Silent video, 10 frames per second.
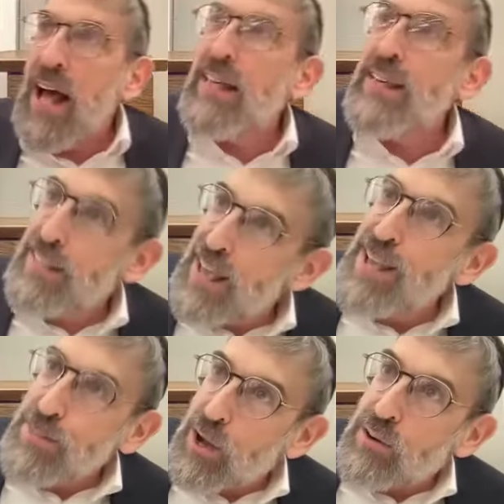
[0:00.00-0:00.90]
Al
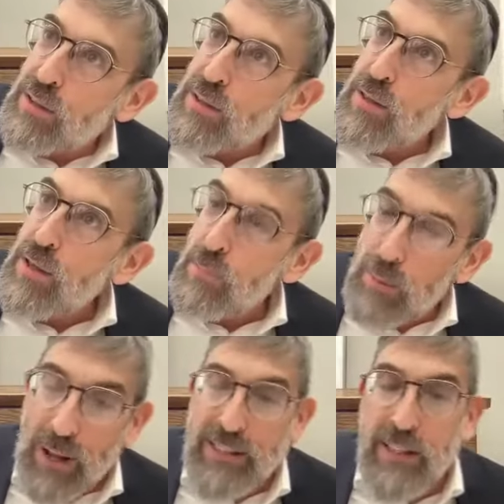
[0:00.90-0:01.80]
Yidei and Nachri.
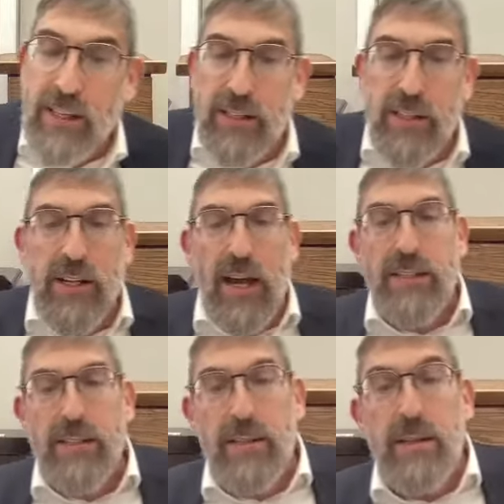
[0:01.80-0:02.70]
But what's the Chiddush,
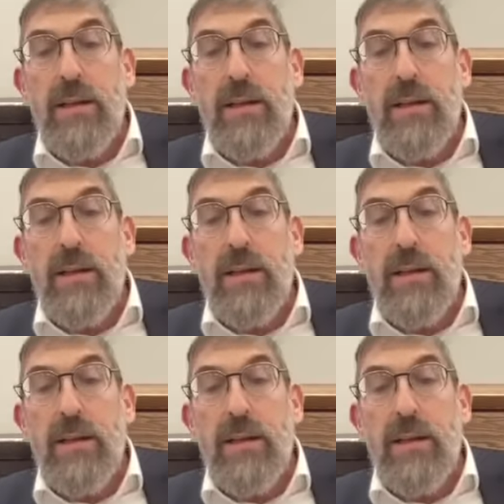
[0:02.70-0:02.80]
guys?